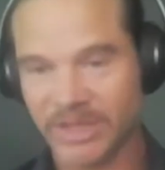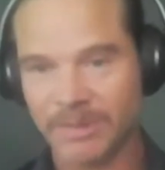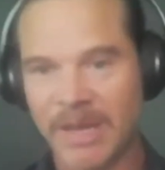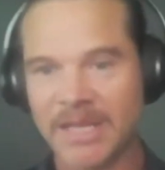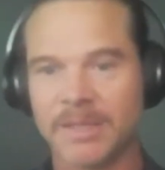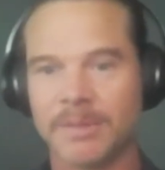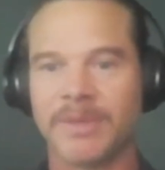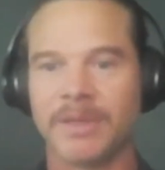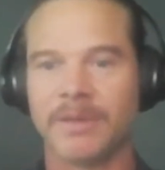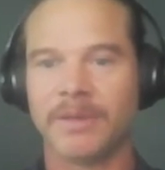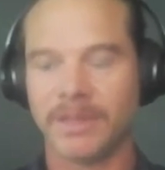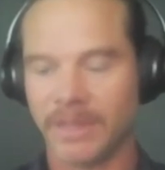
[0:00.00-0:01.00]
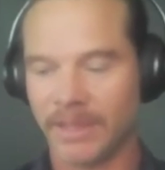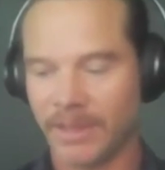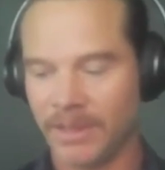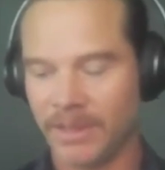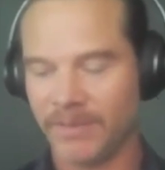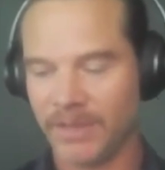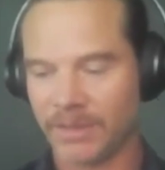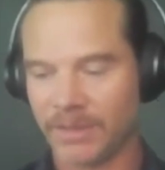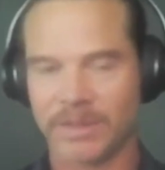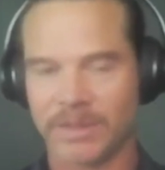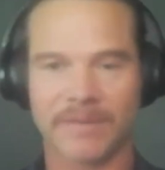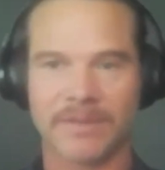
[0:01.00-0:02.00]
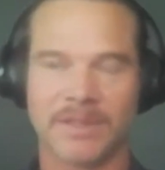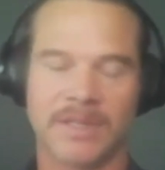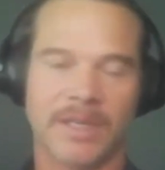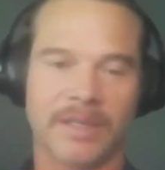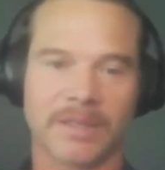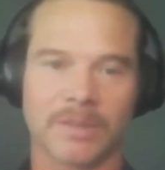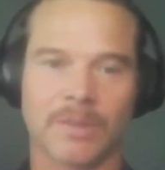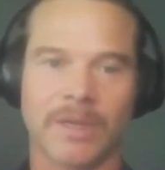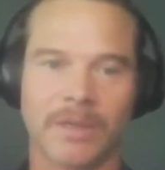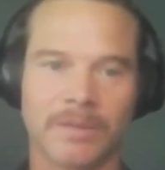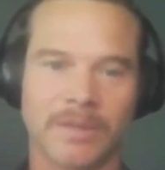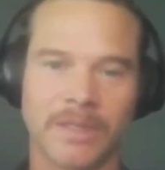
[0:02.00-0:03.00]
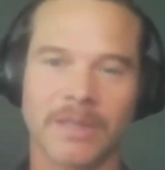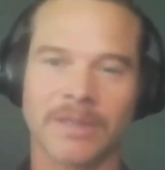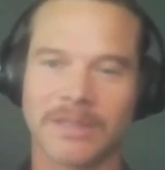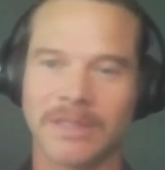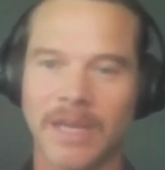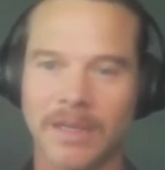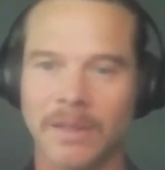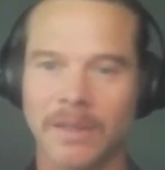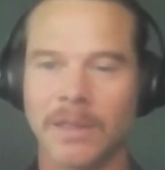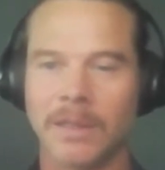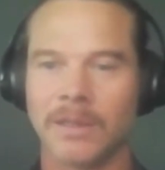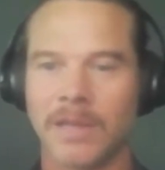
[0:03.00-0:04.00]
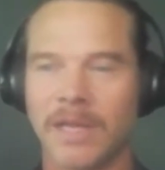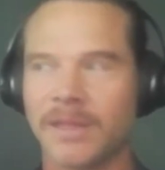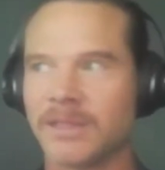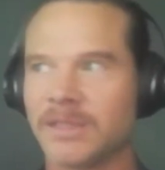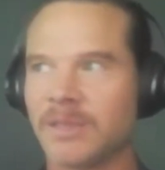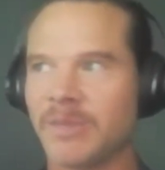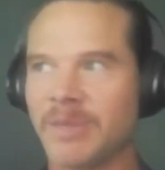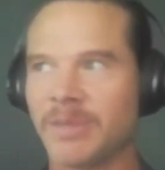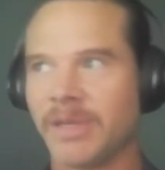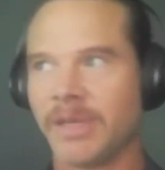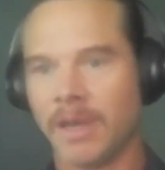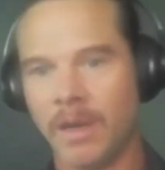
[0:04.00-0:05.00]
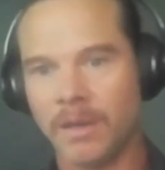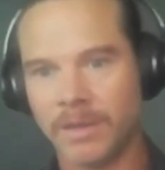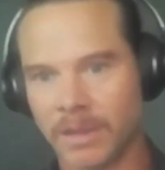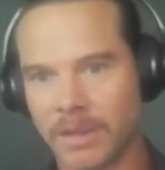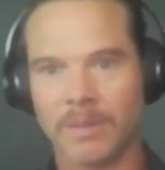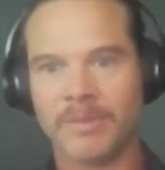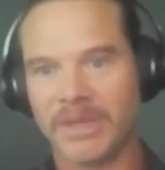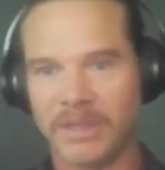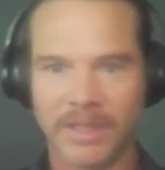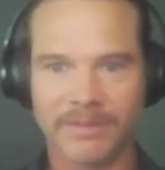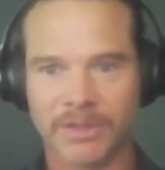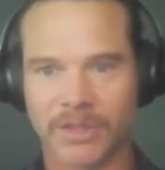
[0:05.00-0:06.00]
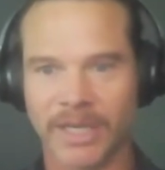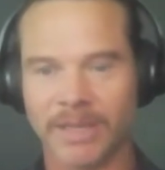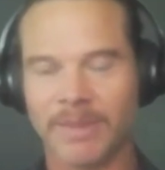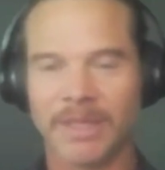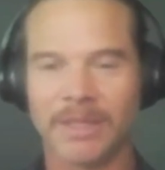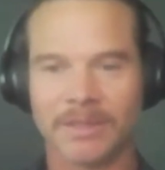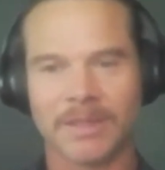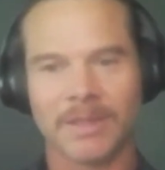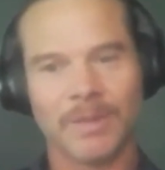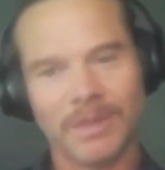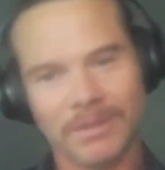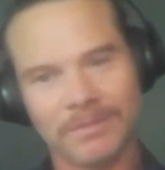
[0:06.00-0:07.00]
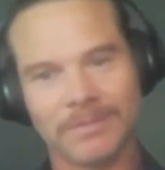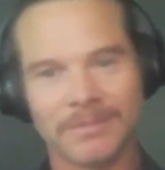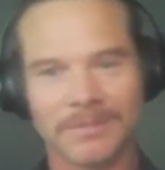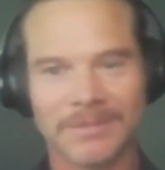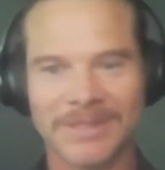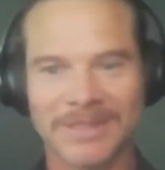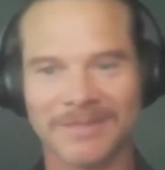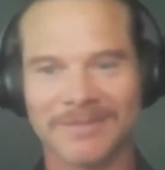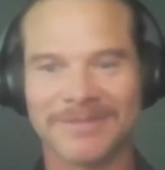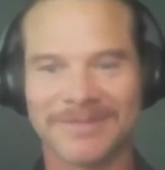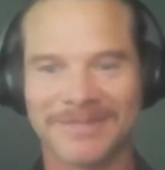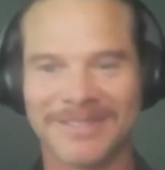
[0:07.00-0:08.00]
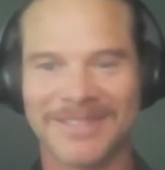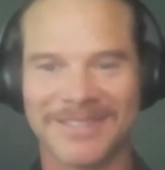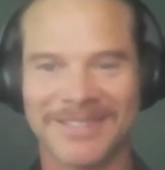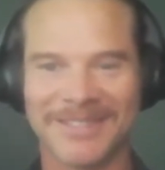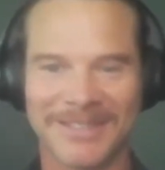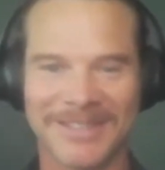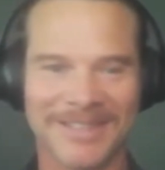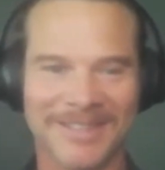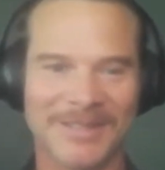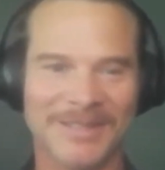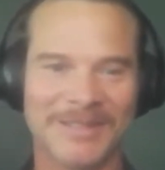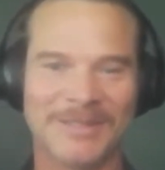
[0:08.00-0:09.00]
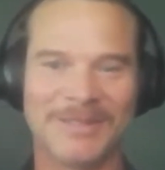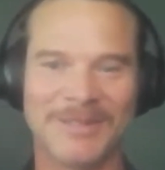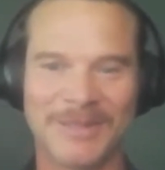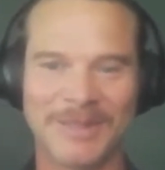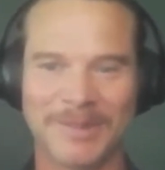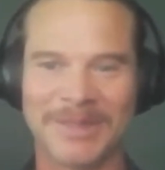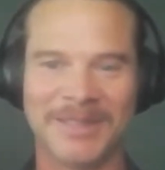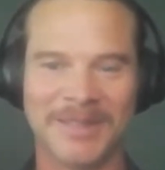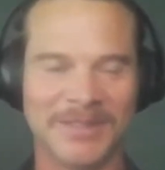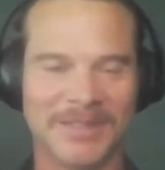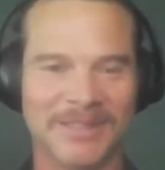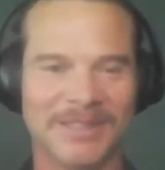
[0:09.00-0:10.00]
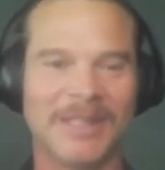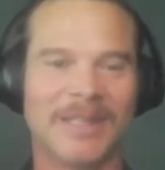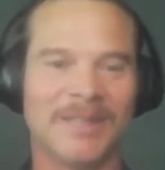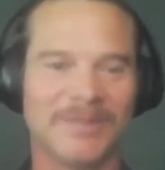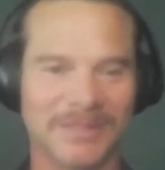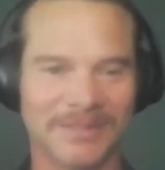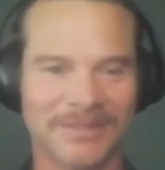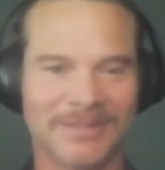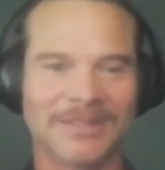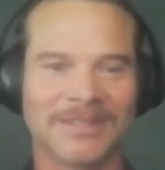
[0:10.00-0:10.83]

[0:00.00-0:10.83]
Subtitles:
responsibility that individuals have to take as well. It's not, I think some people are like, oh, the company never trained me. And it's like, well, you got to do a little bit of lifting yourself. And